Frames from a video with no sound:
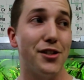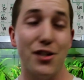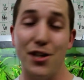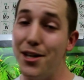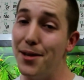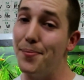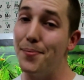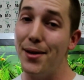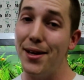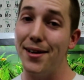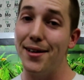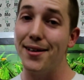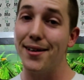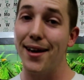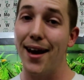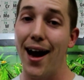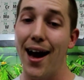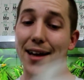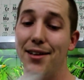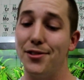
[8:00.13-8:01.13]
cheap media,
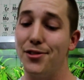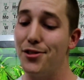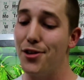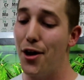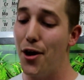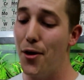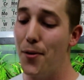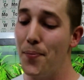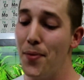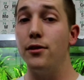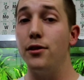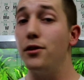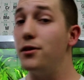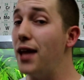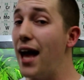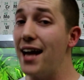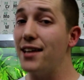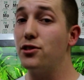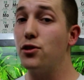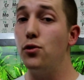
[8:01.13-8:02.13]
guys. So the
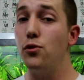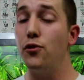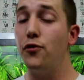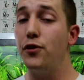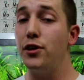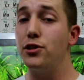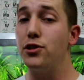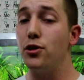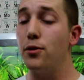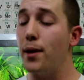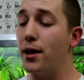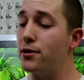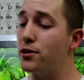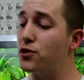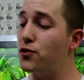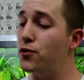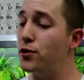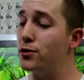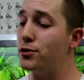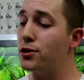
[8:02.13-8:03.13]
last cool feature about
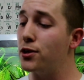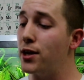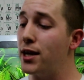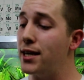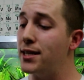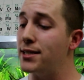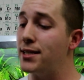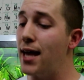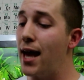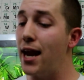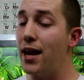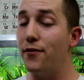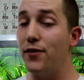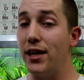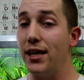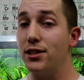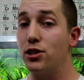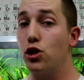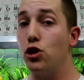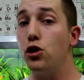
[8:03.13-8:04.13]
this filter is that if it
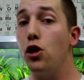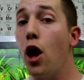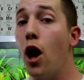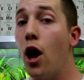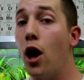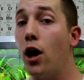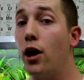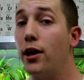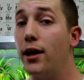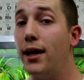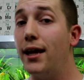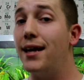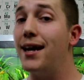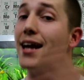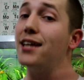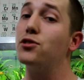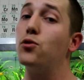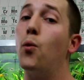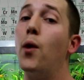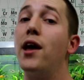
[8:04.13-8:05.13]
gets clogged, it
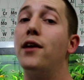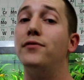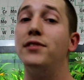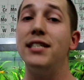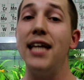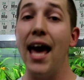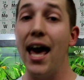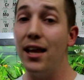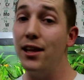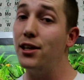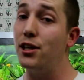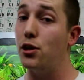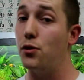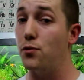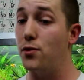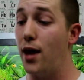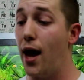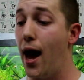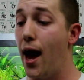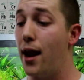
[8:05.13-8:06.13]
has a way of telling
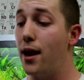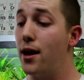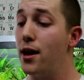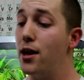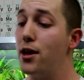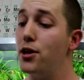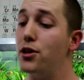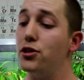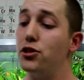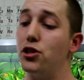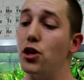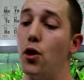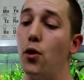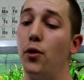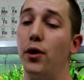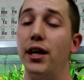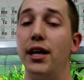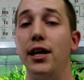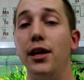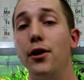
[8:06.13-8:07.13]
you that.
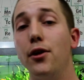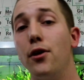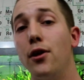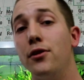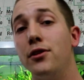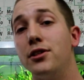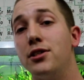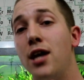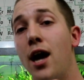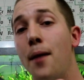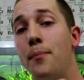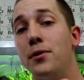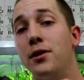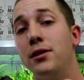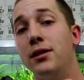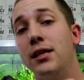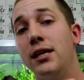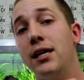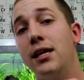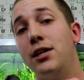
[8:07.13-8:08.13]
So here on the top of
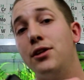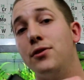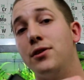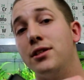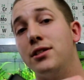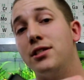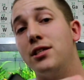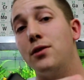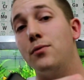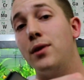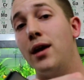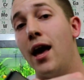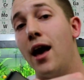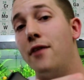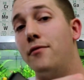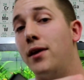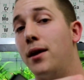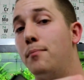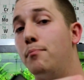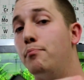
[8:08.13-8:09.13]
the lid, you can see we
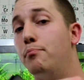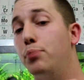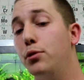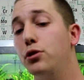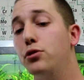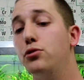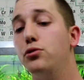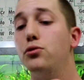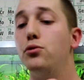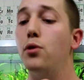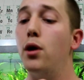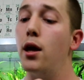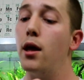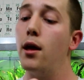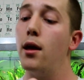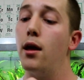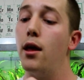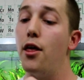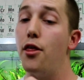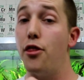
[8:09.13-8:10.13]
have a
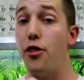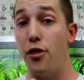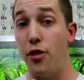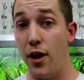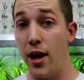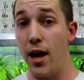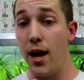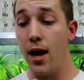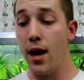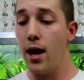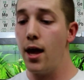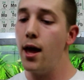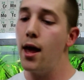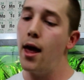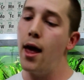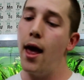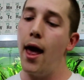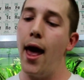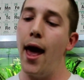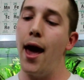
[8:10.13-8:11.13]
blue thing,
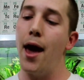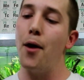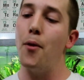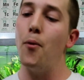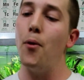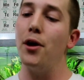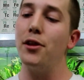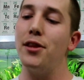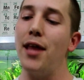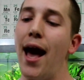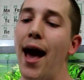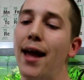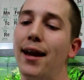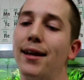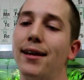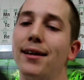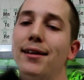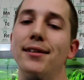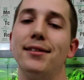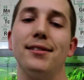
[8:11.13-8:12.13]
and what that
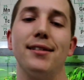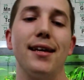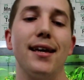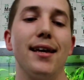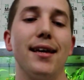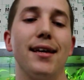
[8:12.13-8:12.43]
is